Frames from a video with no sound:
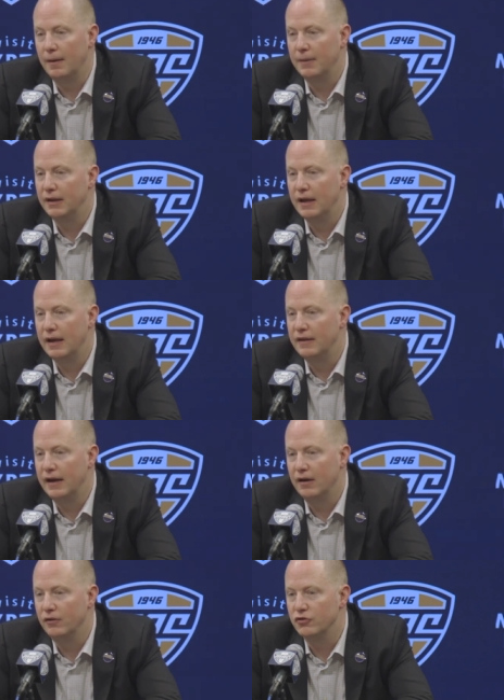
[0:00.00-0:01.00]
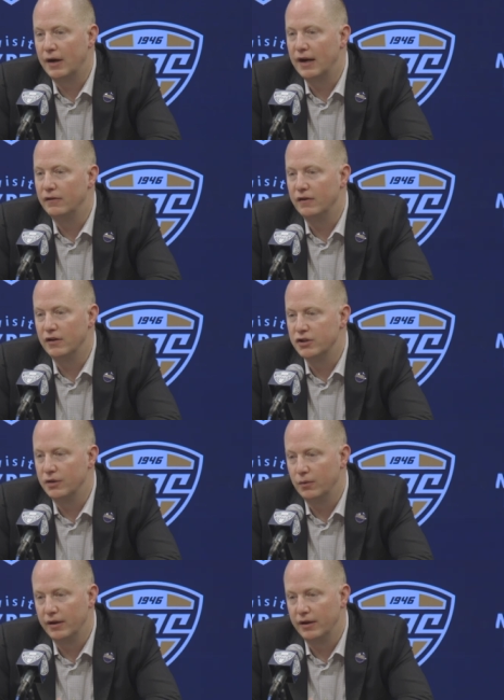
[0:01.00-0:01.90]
I mean, they their transition.